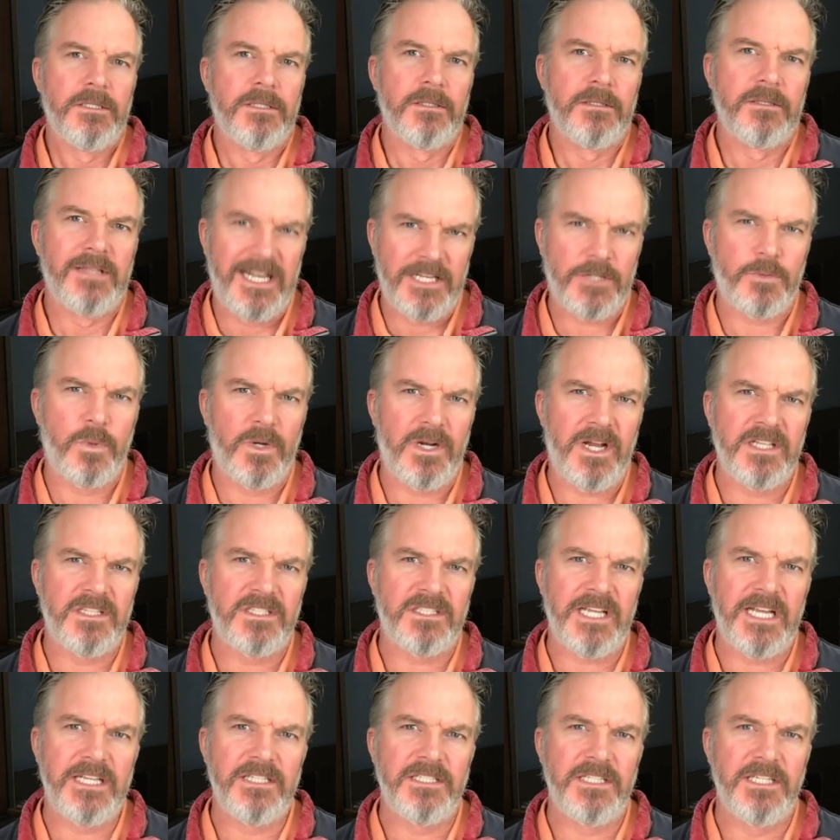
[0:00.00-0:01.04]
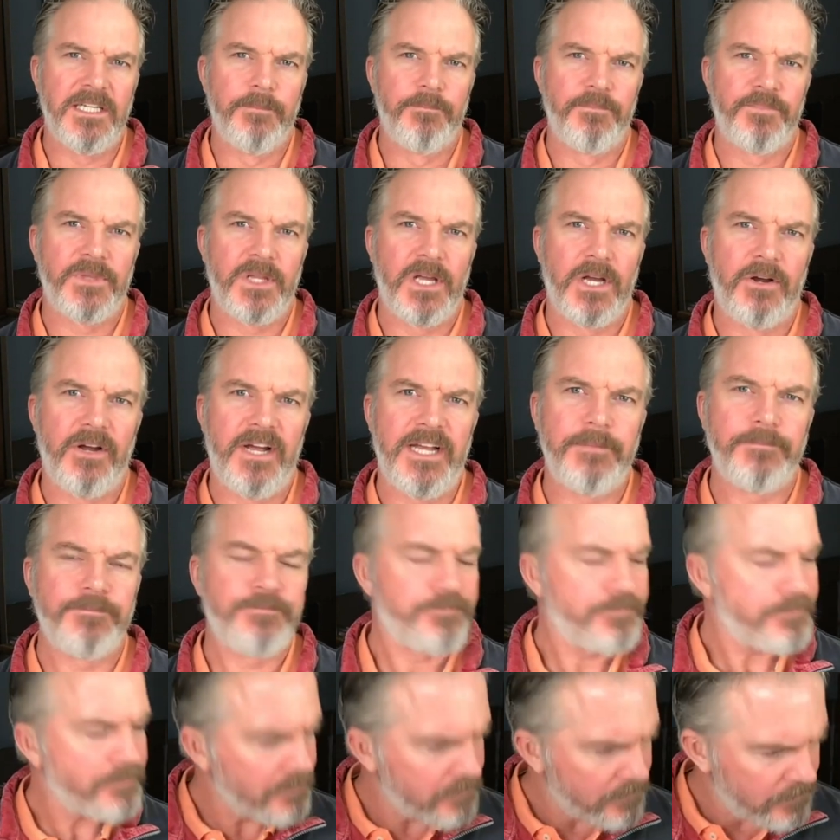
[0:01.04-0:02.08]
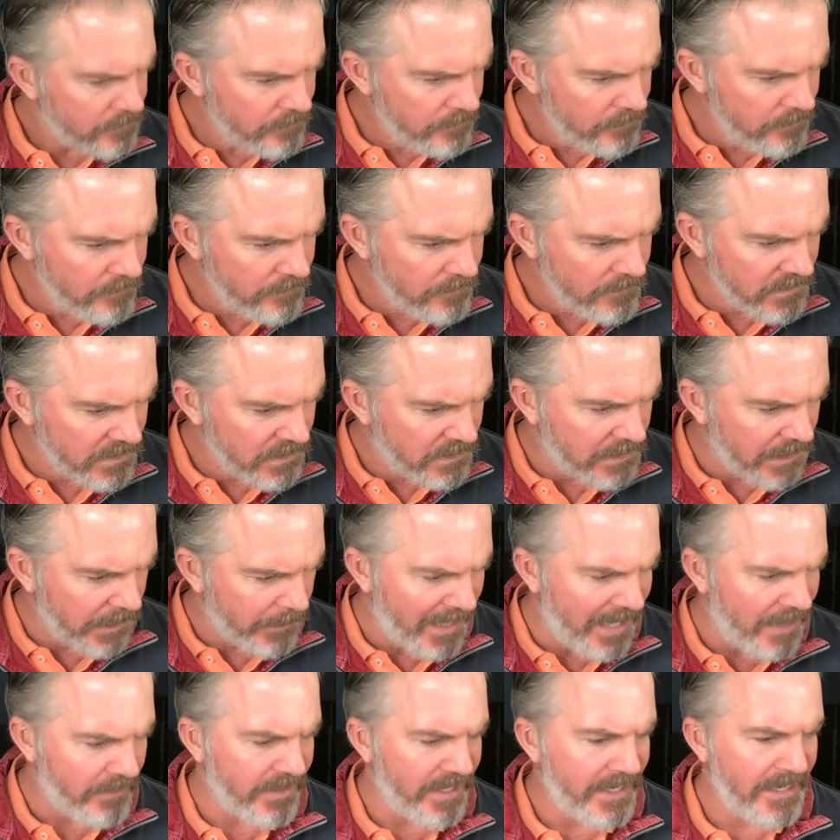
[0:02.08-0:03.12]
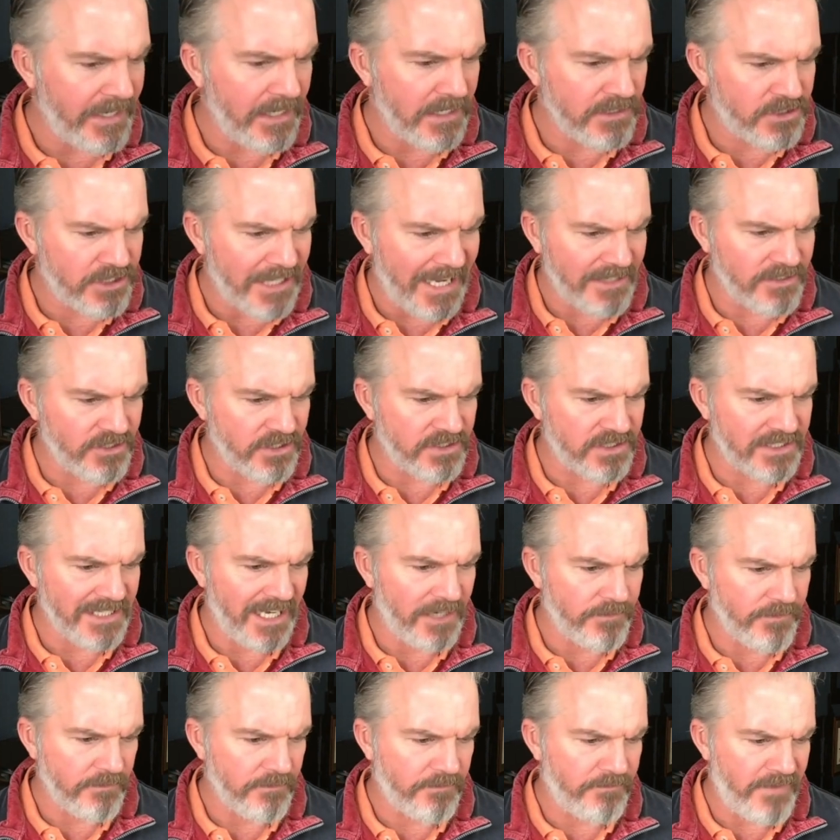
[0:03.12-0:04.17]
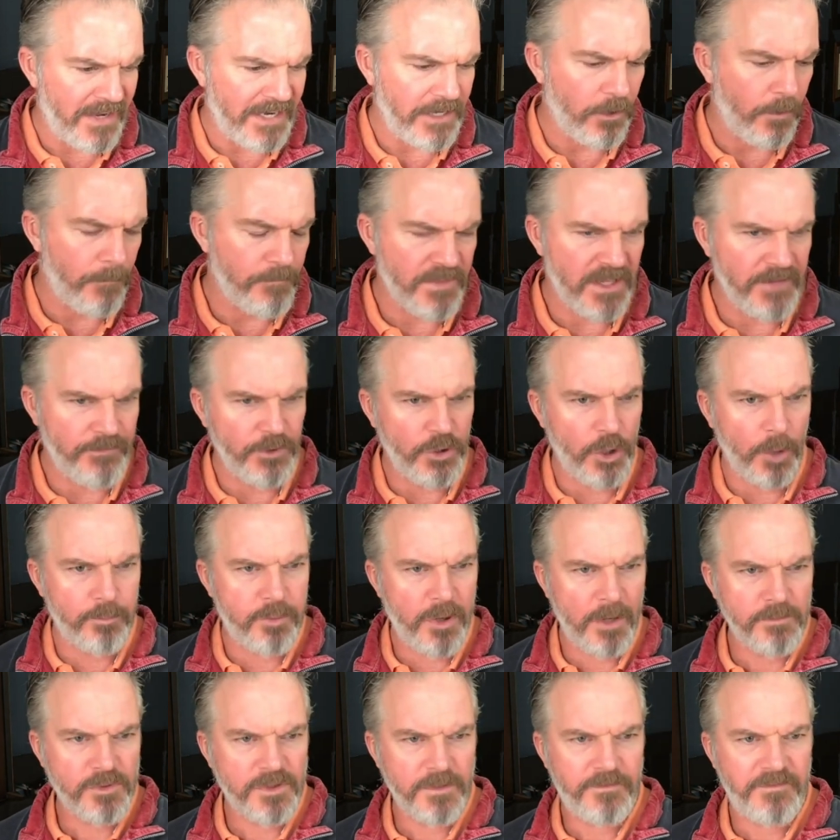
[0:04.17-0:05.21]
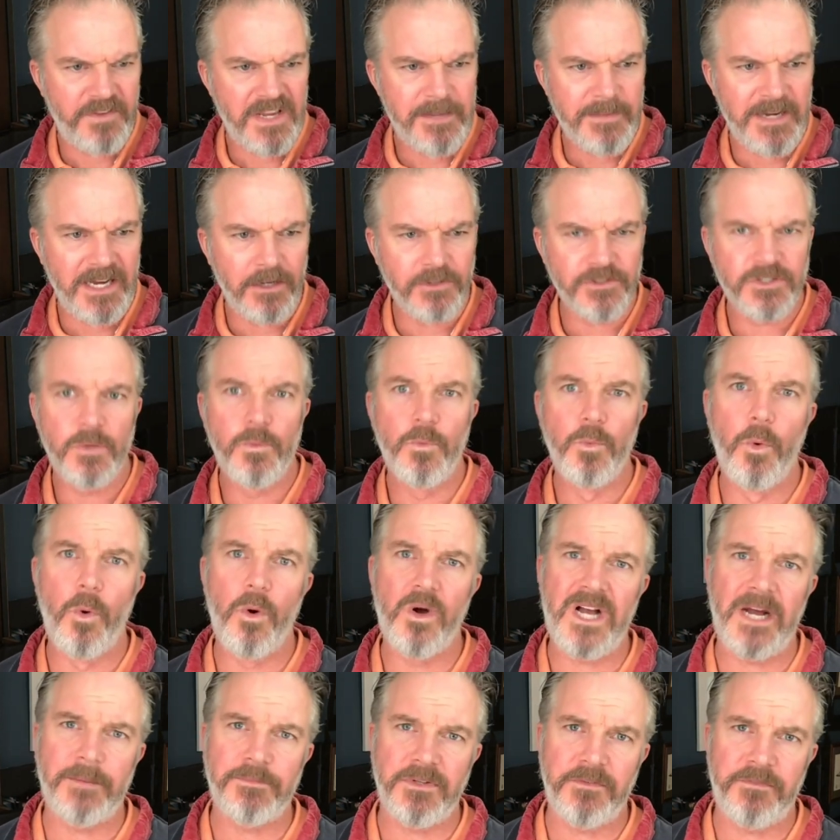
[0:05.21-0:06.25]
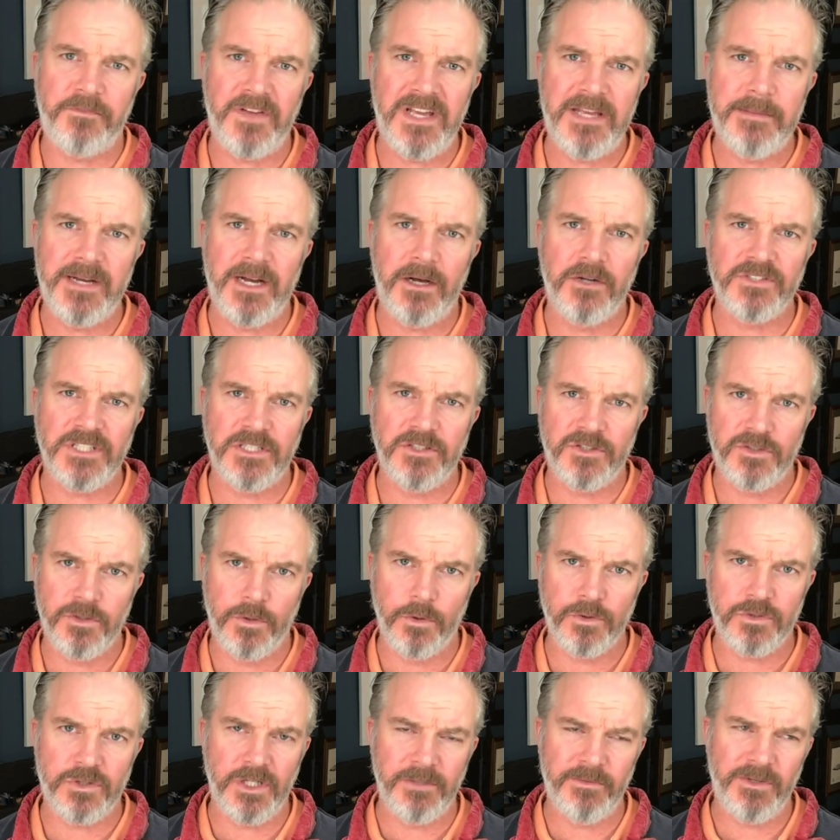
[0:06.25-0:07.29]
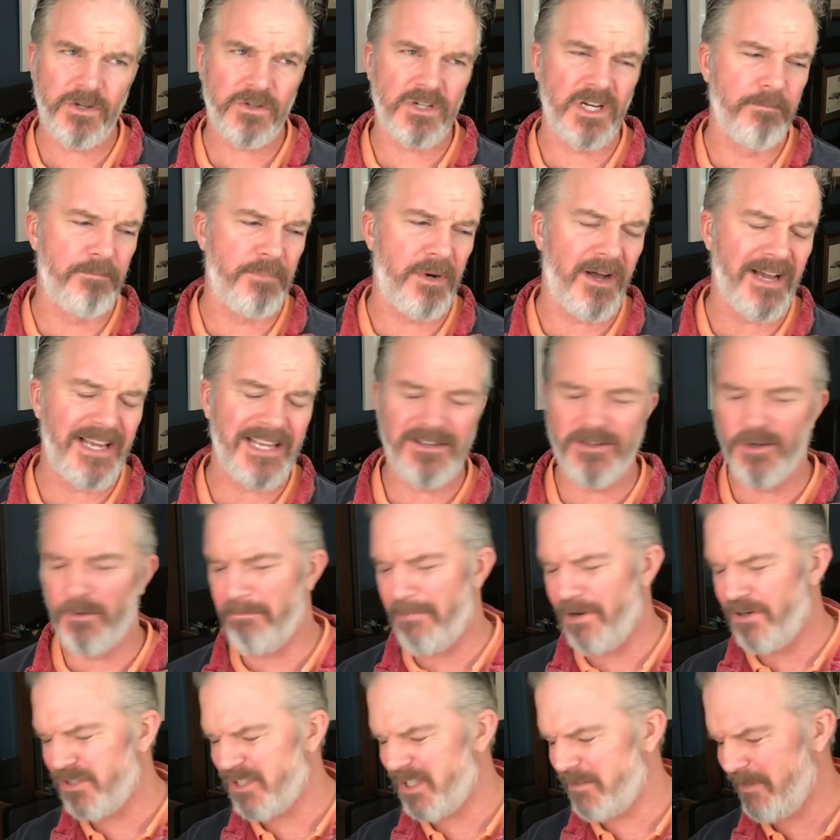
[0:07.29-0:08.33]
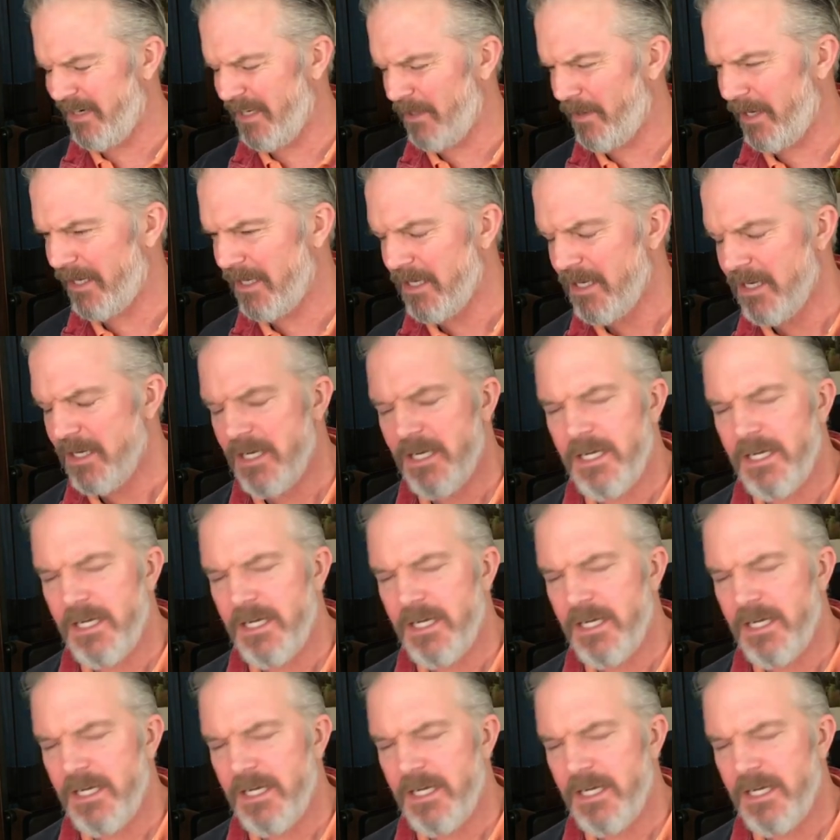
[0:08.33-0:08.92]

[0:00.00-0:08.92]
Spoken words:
That's what I'd say to you, all right? Go out there, challenge yourself and fail. If you've got problems with females, walk up to females and talk to them. going to bite, not most of them anyway.